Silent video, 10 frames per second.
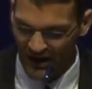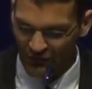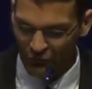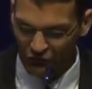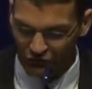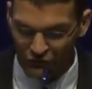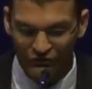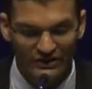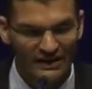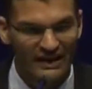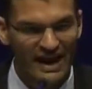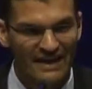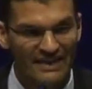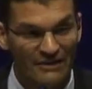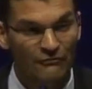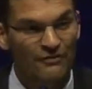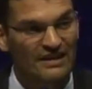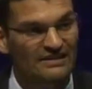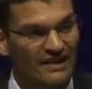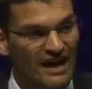for truth seeking and then for the
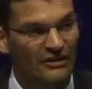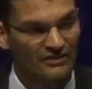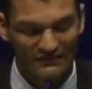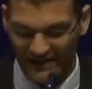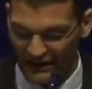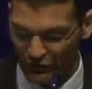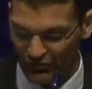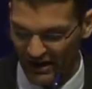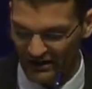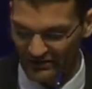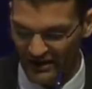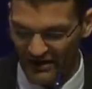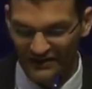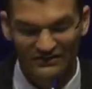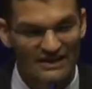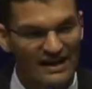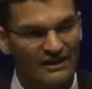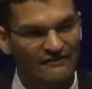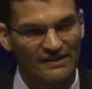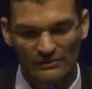entire scientific enterprise that's not
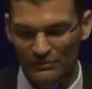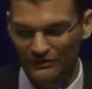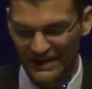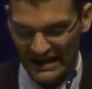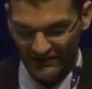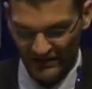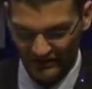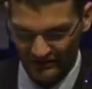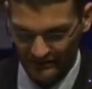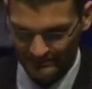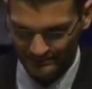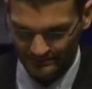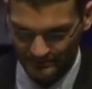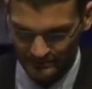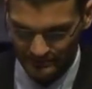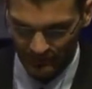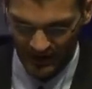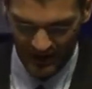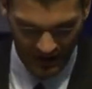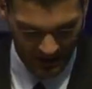available to atheists.
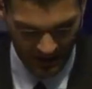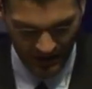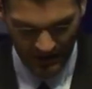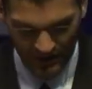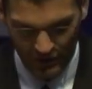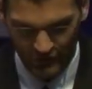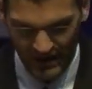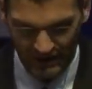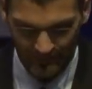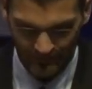Okay.